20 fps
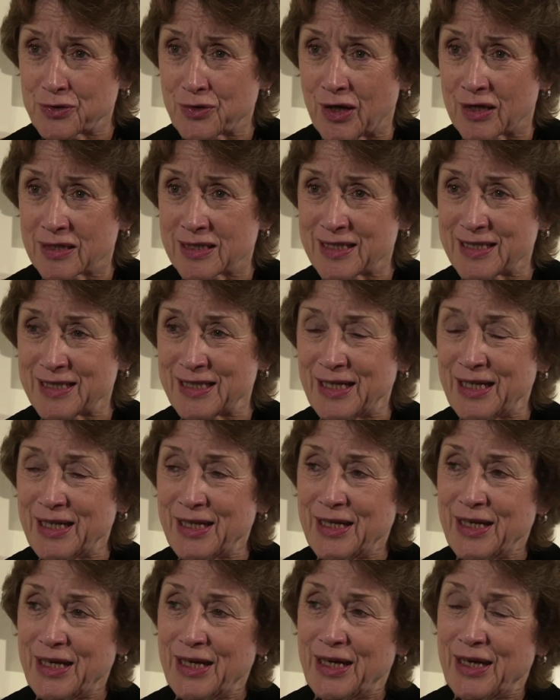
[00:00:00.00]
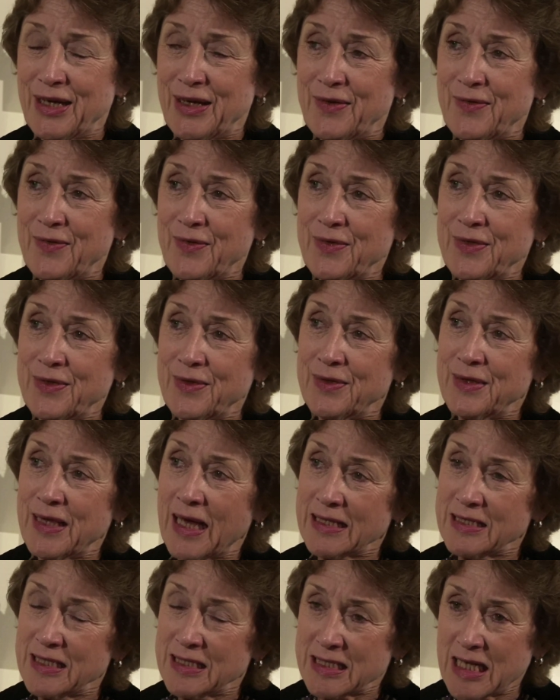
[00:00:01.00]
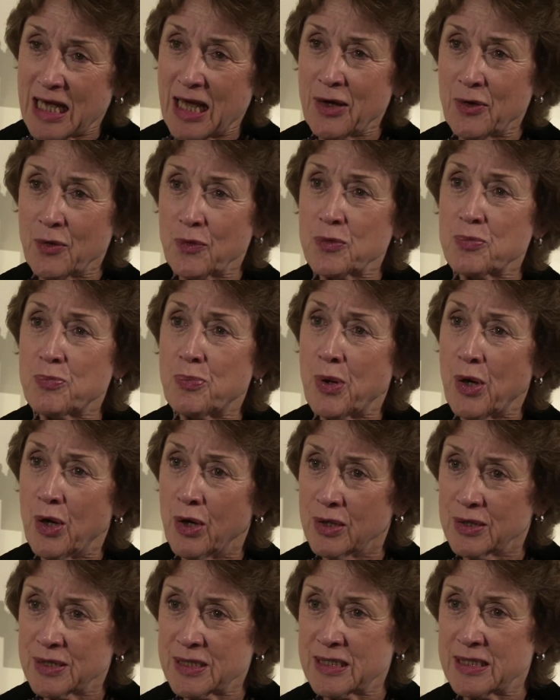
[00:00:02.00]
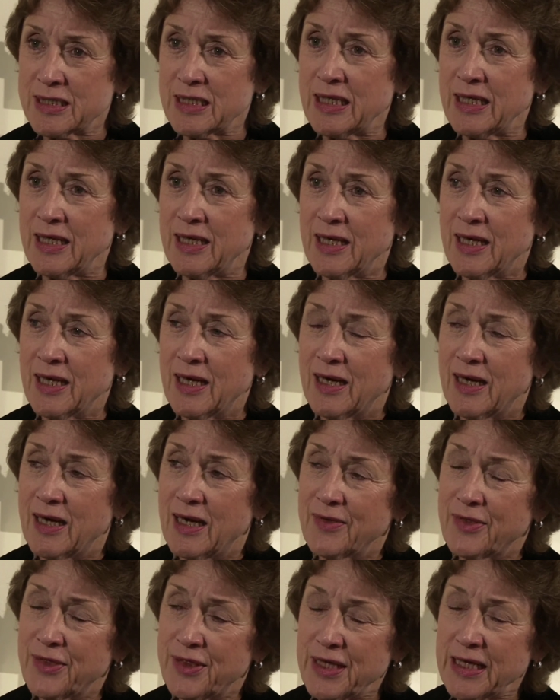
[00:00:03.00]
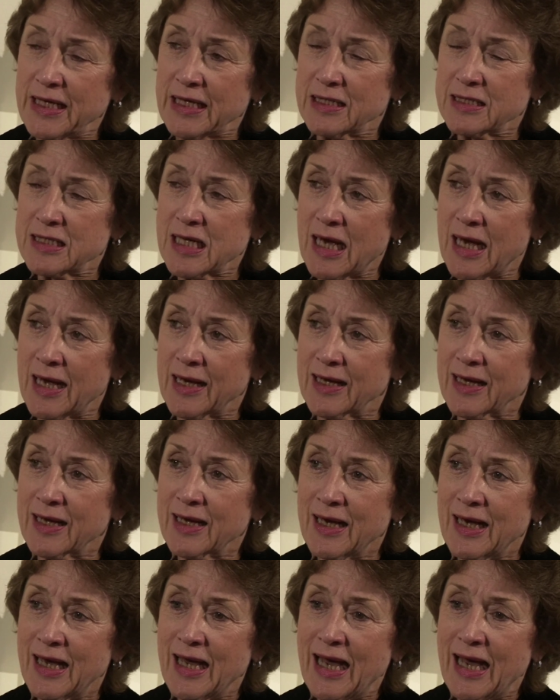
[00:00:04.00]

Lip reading: Trust. That is a health policy think tank,